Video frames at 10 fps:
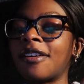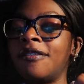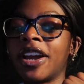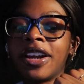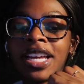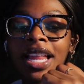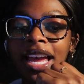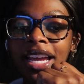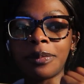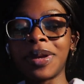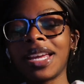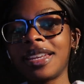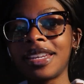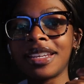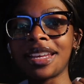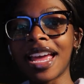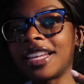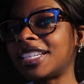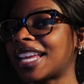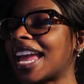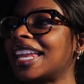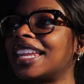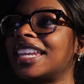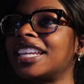very like independent, educated.